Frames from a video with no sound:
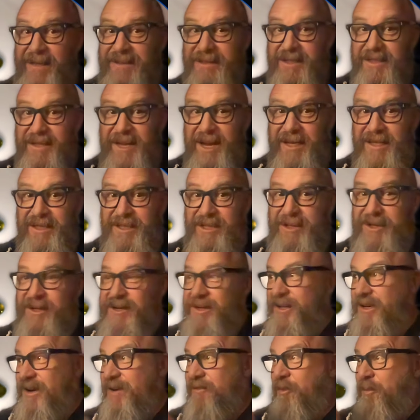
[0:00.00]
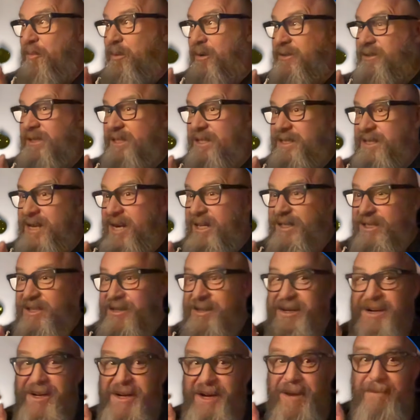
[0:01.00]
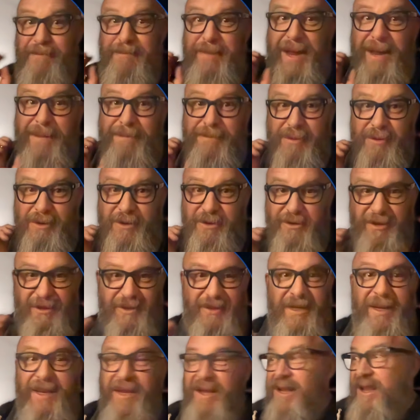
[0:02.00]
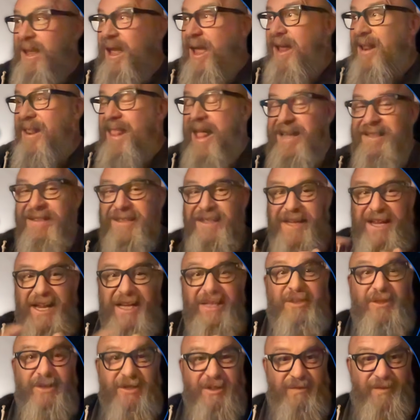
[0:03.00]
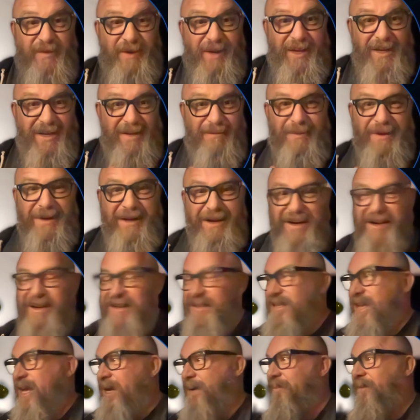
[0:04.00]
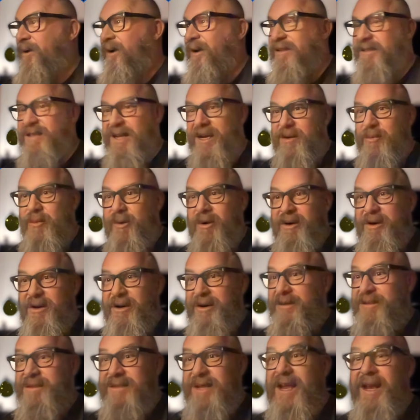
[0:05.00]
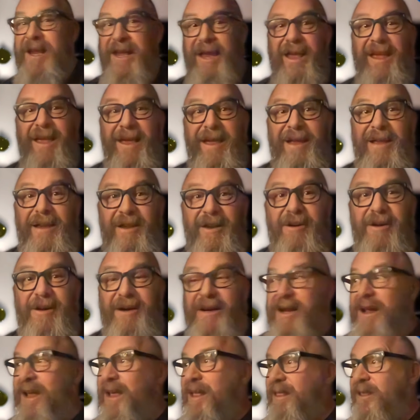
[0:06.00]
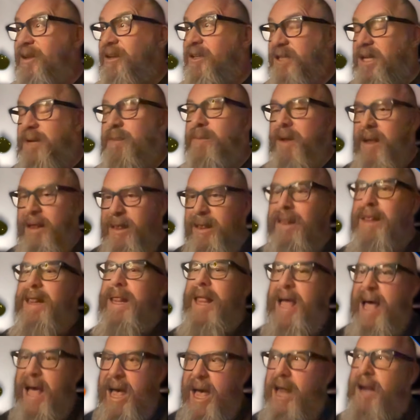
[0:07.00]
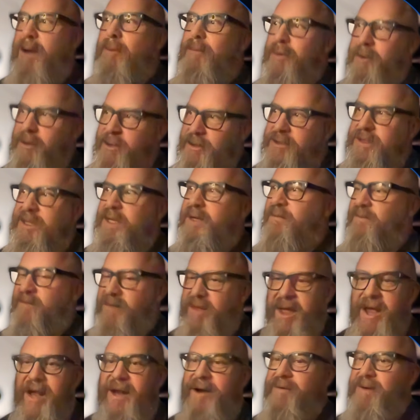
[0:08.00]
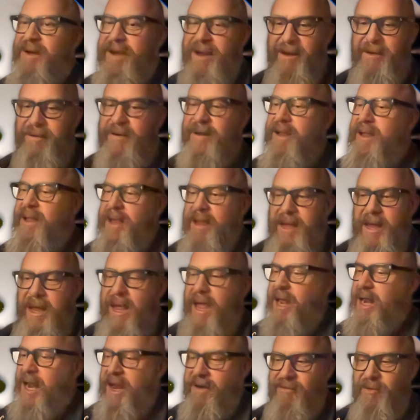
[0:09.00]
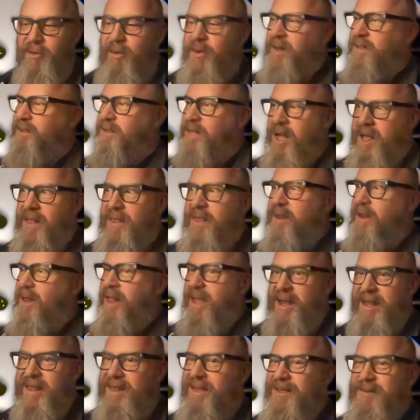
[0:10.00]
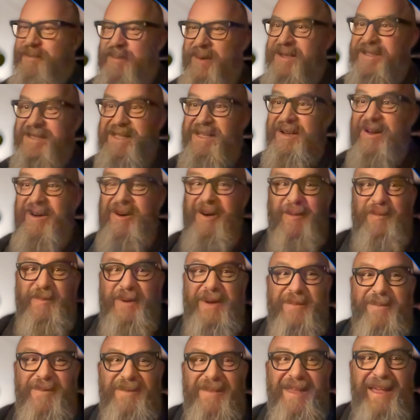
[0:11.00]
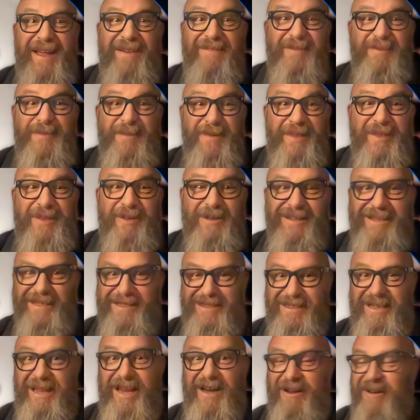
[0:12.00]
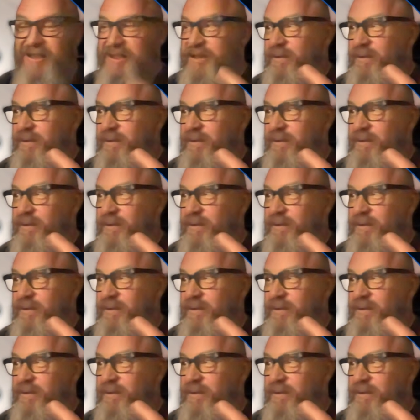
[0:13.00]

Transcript: detector, you don't have a bullshit detector, you're gonna get bamboozled. And that's the entrance fee of being a tech worker. Is like there's gonna be a lot of bullshit flying around, and everyone's on them, especially younger people that haven't been through these cycles a